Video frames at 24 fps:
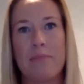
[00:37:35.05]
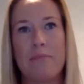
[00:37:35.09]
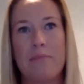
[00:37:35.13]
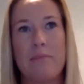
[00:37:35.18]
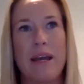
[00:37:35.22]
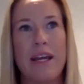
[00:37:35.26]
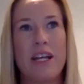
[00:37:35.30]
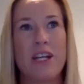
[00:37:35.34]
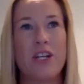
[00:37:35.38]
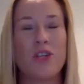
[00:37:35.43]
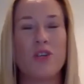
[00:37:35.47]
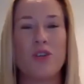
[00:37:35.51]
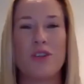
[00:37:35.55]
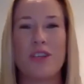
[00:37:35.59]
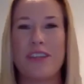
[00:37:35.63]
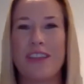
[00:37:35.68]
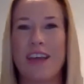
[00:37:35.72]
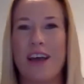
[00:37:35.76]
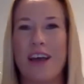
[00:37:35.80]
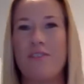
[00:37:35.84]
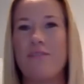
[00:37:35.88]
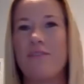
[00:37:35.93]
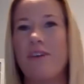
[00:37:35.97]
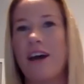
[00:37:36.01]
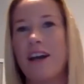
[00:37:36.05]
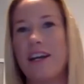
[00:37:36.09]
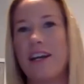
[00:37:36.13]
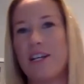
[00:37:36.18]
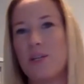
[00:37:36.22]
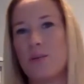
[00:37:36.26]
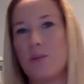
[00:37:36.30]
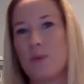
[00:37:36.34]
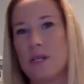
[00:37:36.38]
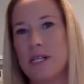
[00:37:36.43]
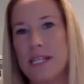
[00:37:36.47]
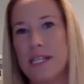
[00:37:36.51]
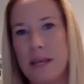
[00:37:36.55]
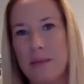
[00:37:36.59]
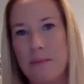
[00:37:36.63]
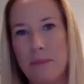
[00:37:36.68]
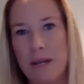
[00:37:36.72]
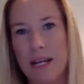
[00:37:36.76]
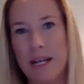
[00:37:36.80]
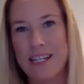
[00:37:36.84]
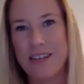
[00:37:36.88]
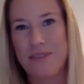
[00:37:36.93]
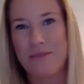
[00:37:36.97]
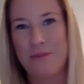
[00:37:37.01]
making sure that they're invited to
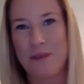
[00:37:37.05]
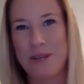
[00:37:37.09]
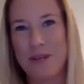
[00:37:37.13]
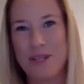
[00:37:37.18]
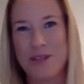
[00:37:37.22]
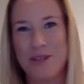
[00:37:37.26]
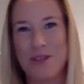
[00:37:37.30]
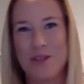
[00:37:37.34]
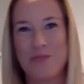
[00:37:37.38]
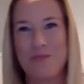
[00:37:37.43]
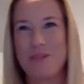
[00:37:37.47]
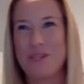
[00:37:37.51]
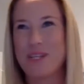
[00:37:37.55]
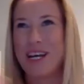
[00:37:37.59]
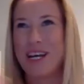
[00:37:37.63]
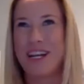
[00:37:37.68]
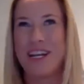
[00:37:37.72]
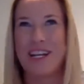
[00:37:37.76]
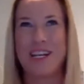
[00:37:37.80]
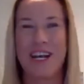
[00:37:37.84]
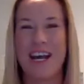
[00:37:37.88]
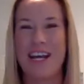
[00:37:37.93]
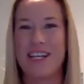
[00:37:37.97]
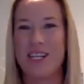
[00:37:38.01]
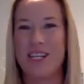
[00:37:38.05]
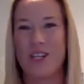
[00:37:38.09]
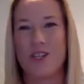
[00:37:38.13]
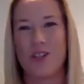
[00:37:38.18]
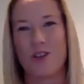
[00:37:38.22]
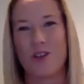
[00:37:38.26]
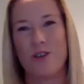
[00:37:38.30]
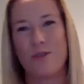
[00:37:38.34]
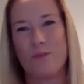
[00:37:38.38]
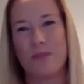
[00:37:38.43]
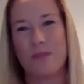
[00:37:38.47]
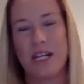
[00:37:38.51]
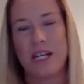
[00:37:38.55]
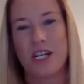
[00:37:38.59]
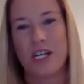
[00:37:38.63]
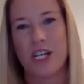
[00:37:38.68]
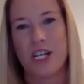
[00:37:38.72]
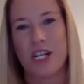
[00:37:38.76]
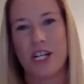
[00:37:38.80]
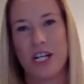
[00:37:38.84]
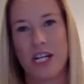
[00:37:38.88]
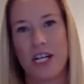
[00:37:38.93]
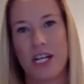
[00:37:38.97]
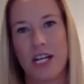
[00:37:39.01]
assemblies if we do them as a Zoom
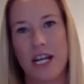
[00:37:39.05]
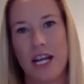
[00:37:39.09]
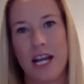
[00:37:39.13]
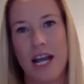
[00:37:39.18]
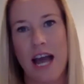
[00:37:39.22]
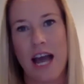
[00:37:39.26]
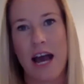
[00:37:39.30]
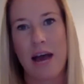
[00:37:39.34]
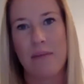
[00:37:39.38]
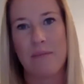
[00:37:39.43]
session,